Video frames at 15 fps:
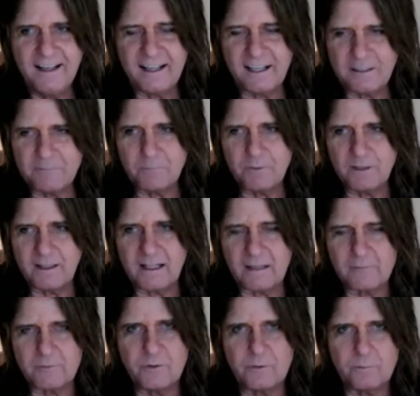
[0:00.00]
And when it
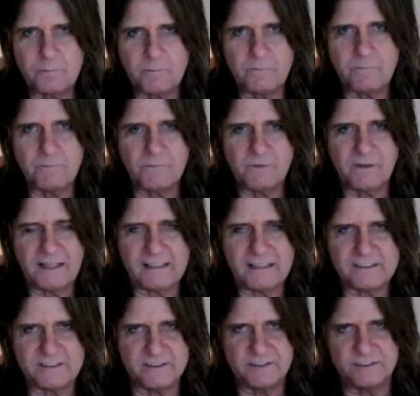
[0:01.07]
comes to
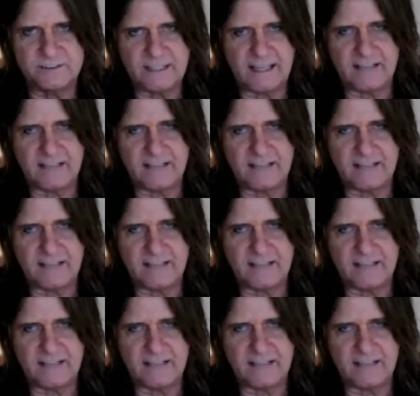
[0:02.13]
lessons,